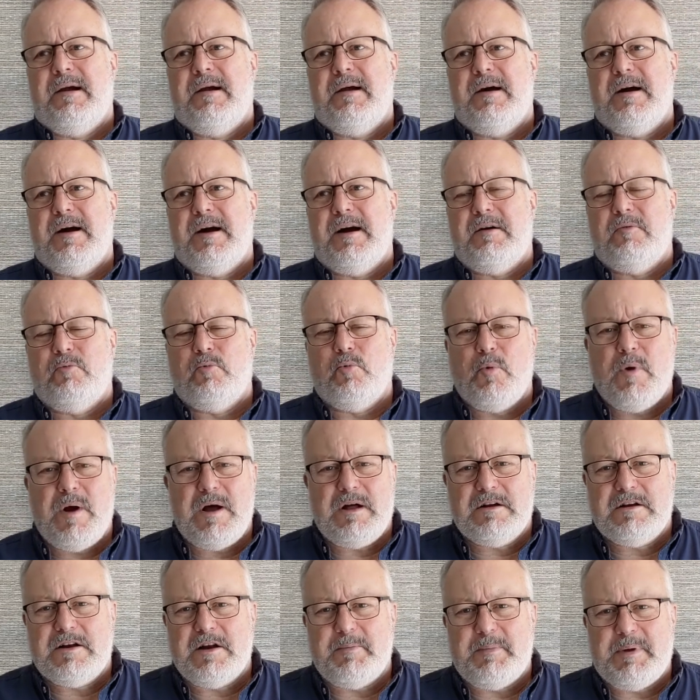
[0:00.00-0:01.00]

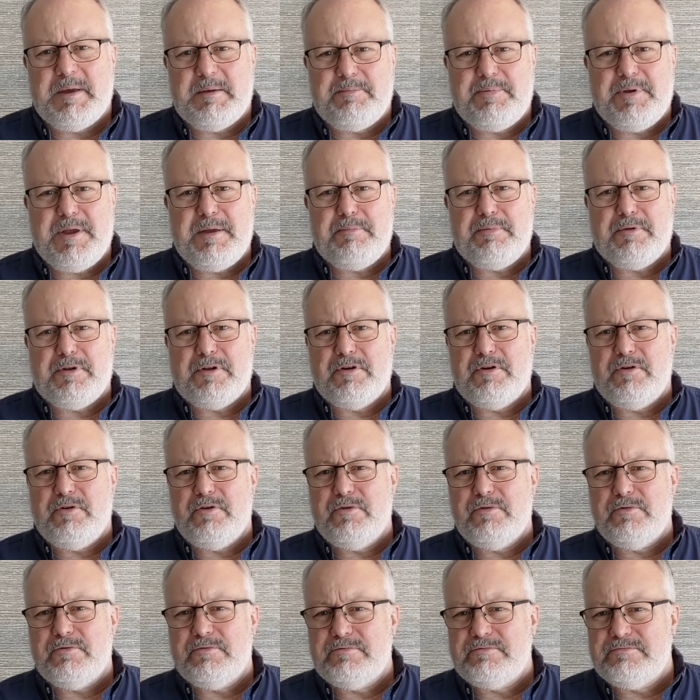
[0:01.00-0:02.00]
welcoming people
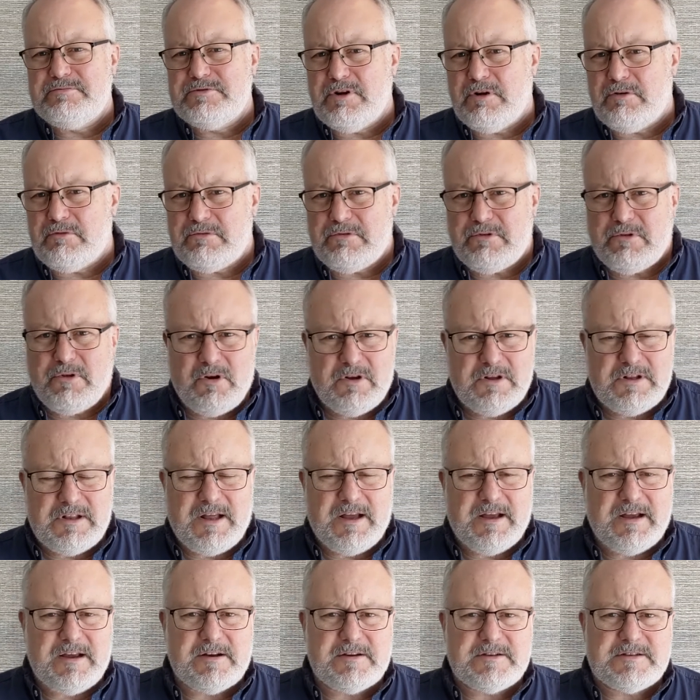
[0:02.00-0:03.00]
who don't look
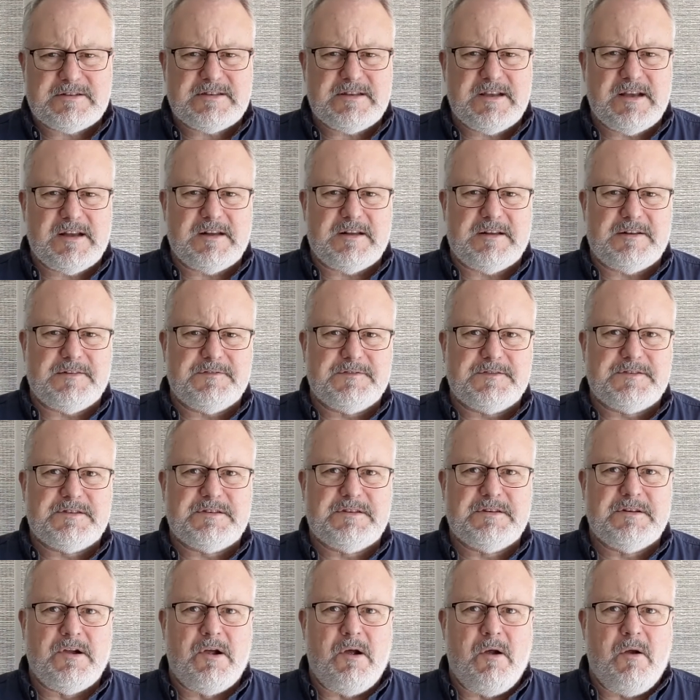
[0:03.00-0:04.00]
like
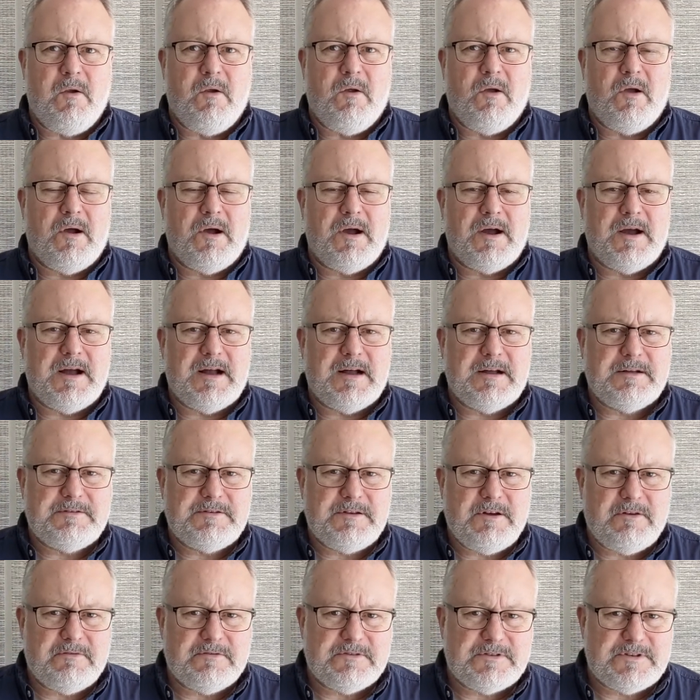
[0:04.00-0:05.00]
ourselves,
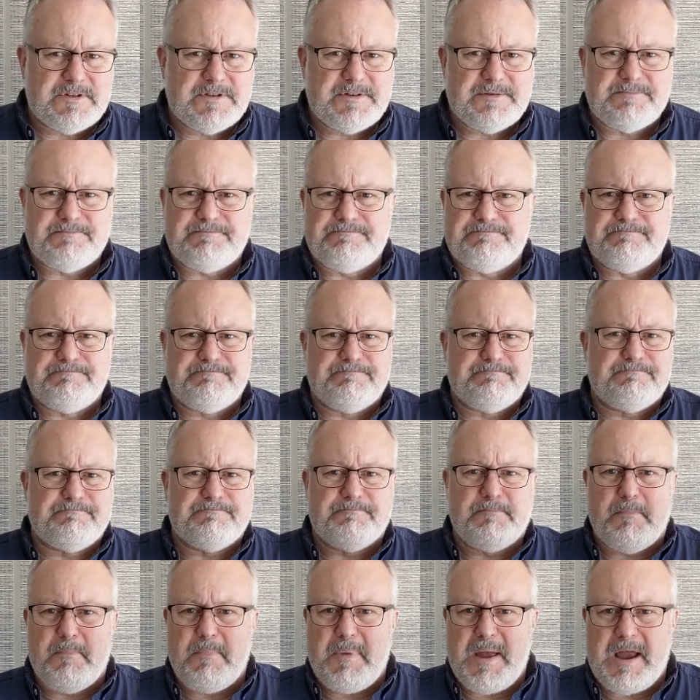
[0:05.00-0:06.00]
don't
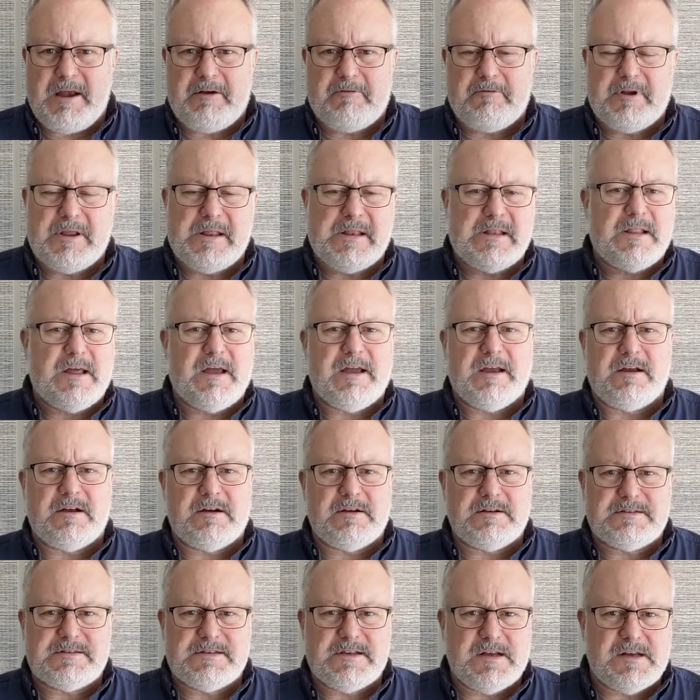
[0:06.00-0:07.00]
marry like
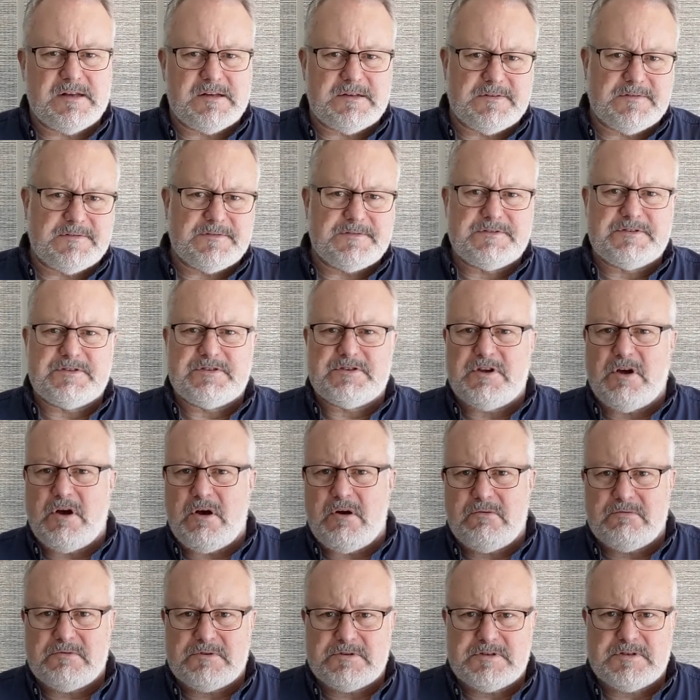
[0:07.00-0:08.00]
ourselves,
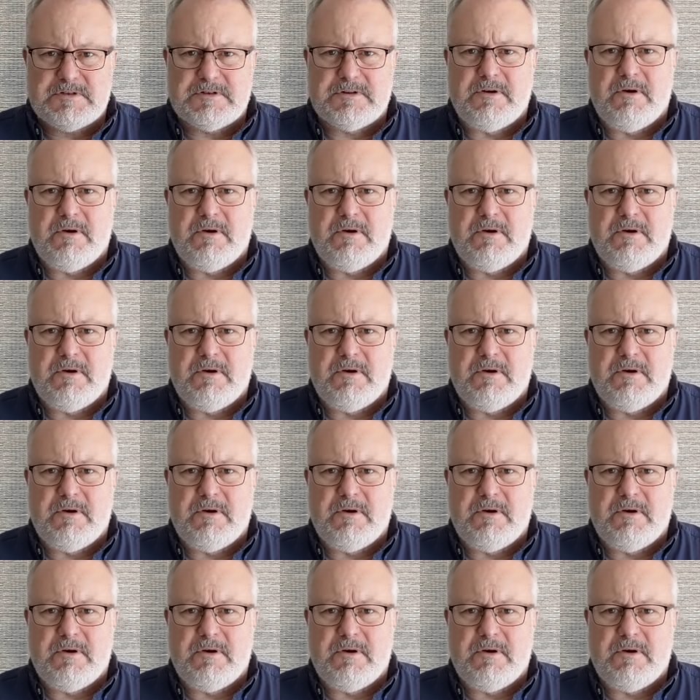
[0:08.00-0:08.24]
don't